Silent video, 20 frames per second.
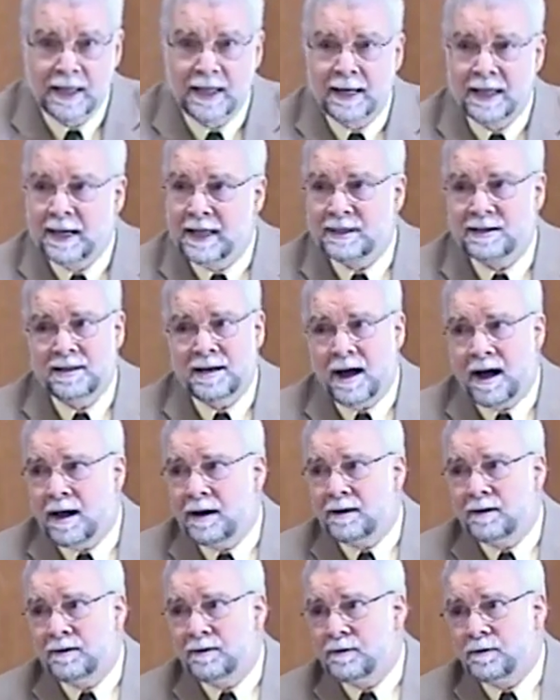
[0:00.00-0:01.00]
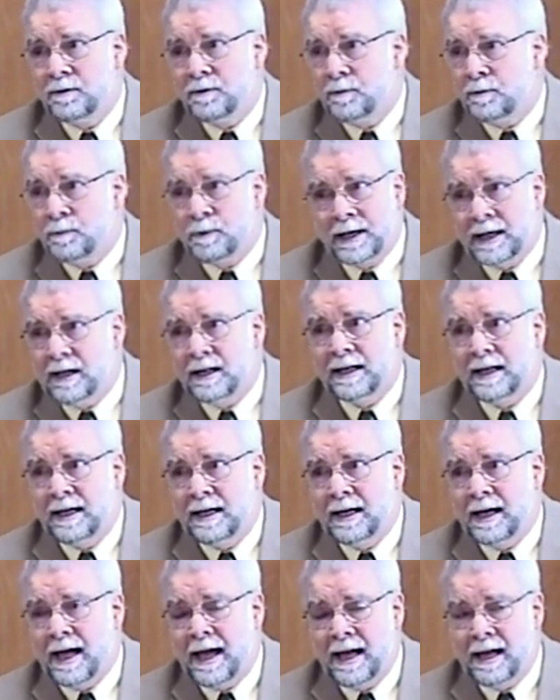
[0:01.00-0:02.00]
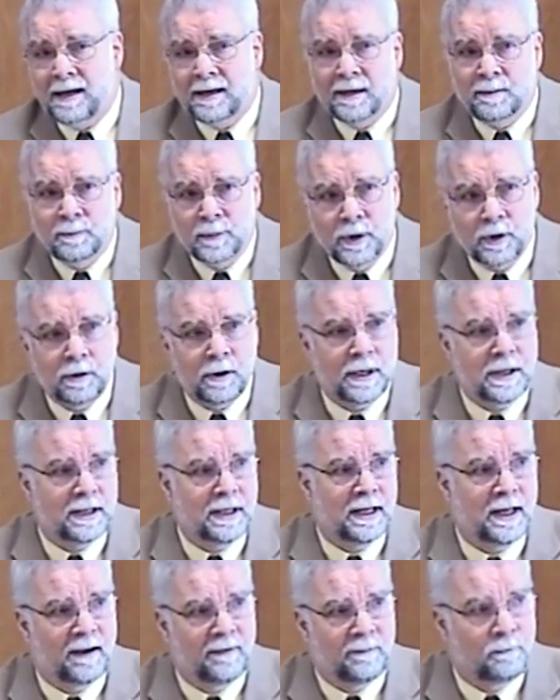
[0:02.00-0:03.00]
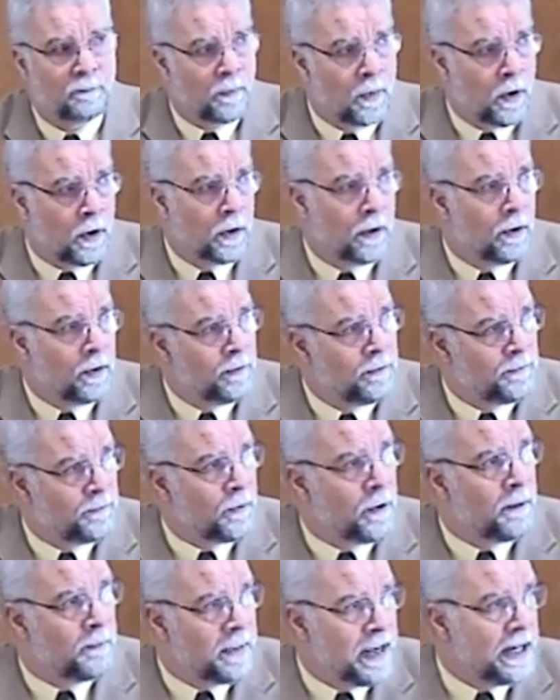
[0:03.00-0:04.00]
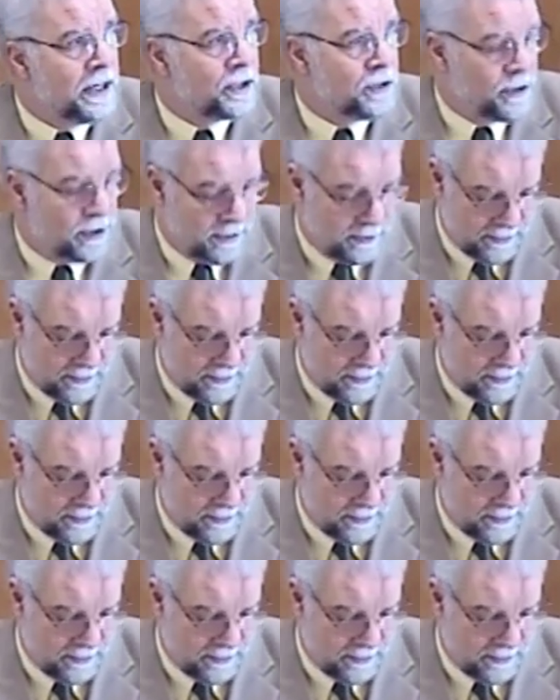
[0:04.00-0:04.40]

is not really a community of moral formation.